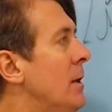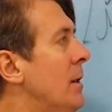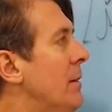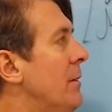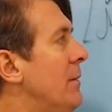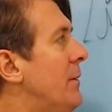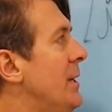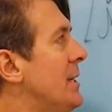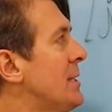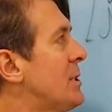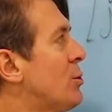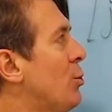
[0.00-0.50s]

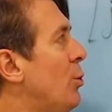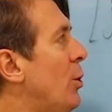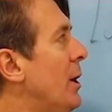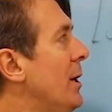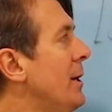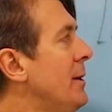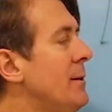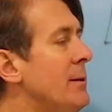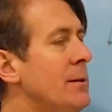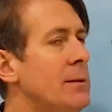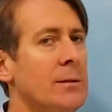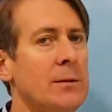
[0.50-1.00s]
This
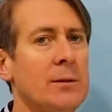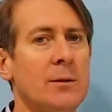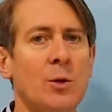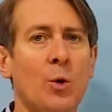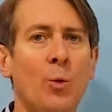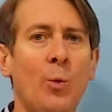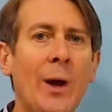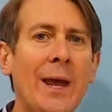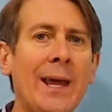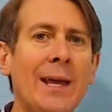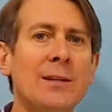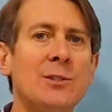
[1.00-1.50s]
one, the
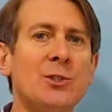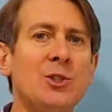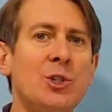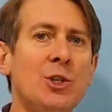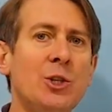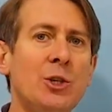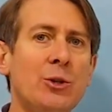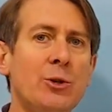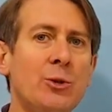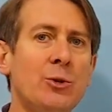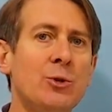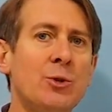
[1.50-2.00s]
way it's
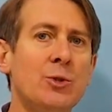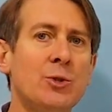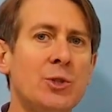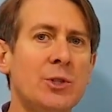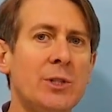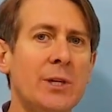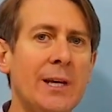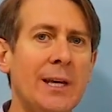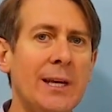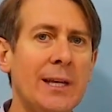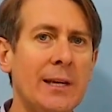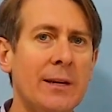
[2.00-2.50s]

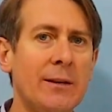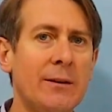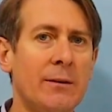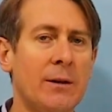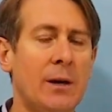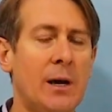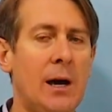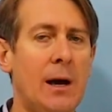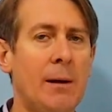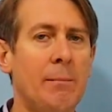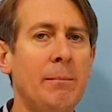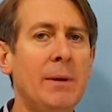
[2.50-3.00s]
used in
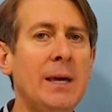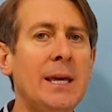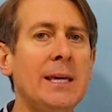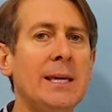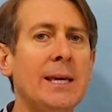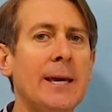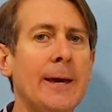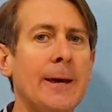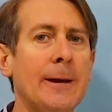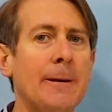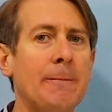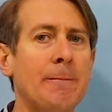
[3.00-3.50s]

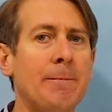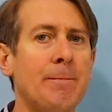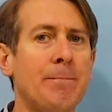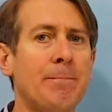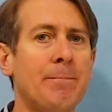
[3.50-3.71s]
Amiyya,